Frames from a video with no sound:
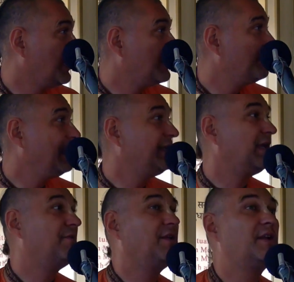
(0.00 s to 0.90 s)
In the
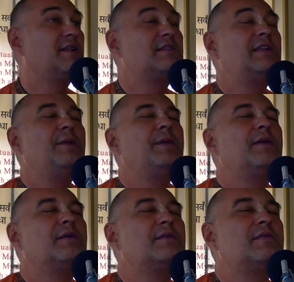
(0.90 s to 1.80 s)
meantime, we are in
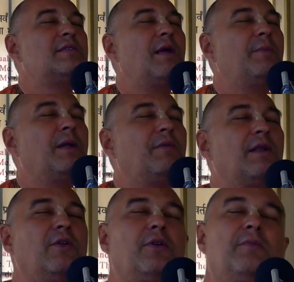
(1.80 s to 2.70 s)
sleeping slumber.
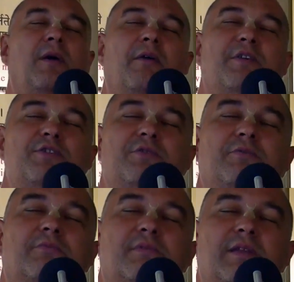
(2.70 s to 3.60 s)
When Lord
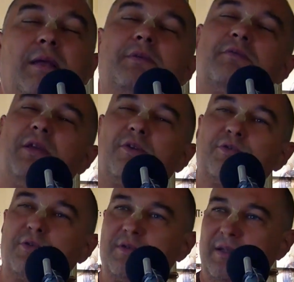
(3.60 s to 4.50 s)
Mahavishnu sleeps, we
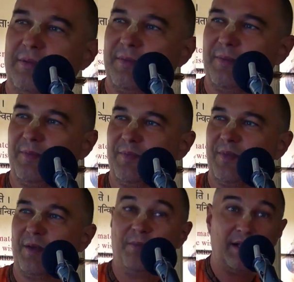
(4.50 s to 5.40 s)
also sleep.
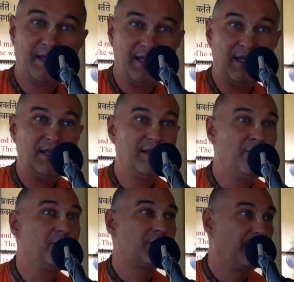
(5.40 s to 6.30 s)
But he
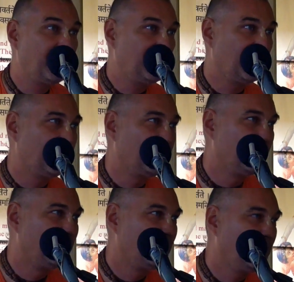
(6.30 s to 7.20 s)
knows everything.
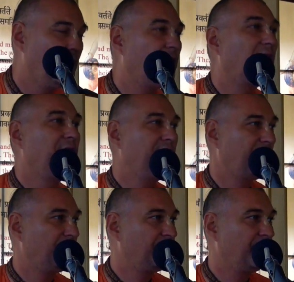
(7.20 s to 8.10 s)
Yoga
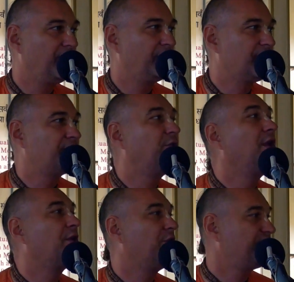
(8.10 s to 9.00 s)
Nidra of the Lord is
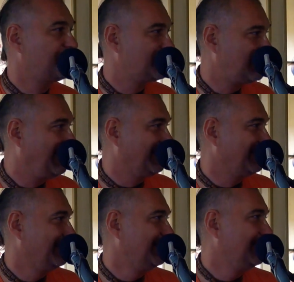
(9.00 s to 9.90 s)
fully conscious
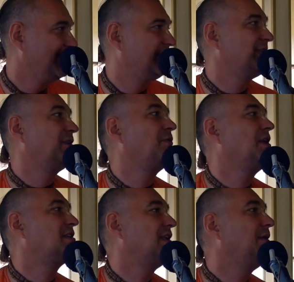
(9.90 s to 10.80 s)
state. He is not
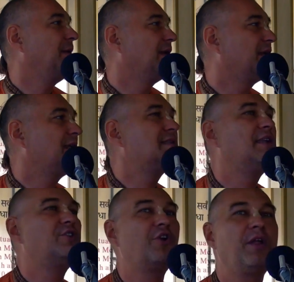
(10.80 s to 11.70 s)
really sleeping, he is
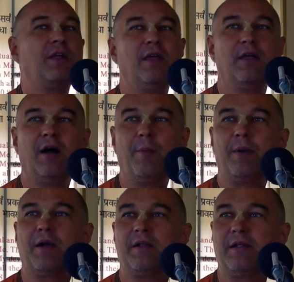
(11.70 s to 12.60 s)
enjoying
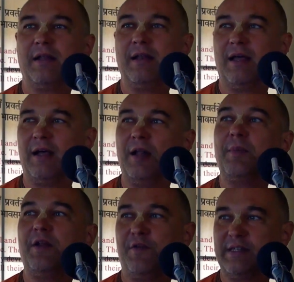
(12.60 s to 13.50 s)
Aprakata Lila,
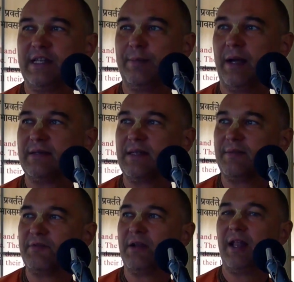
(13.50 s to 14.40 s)
unmanifested
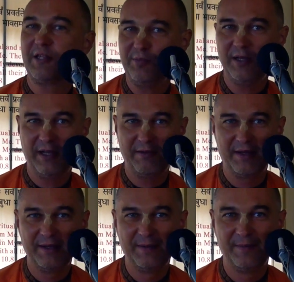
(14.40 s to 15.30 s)
pastimes with Lakshmi Devi.